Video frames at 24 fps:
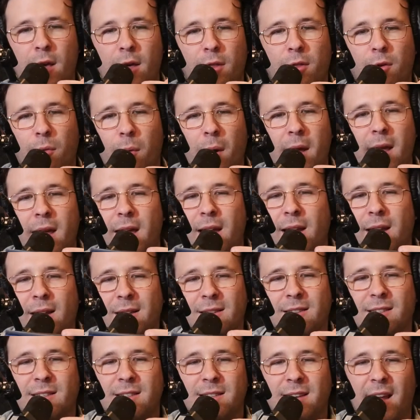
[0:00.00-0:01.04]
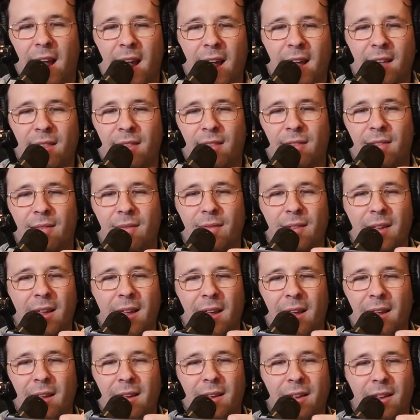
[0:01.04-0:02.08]
The way he can say,
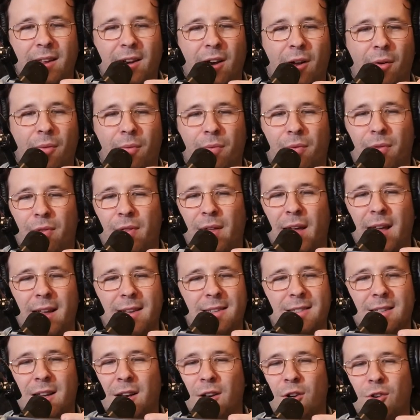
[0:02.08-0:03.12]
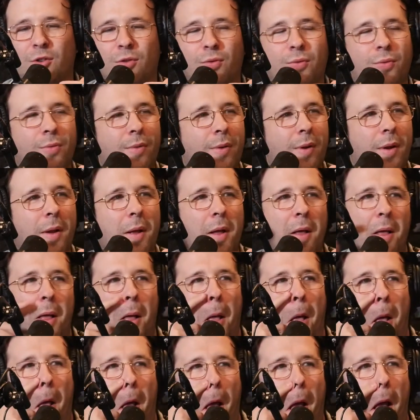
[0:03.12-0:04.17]
this. Use the word love
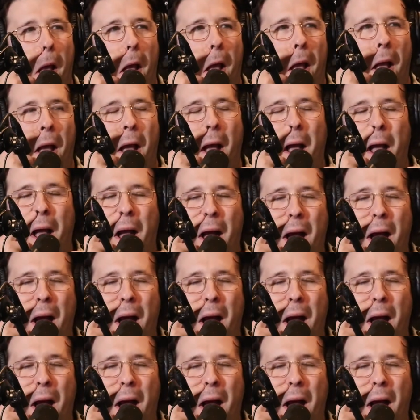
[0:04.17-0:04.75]
like it's his last name.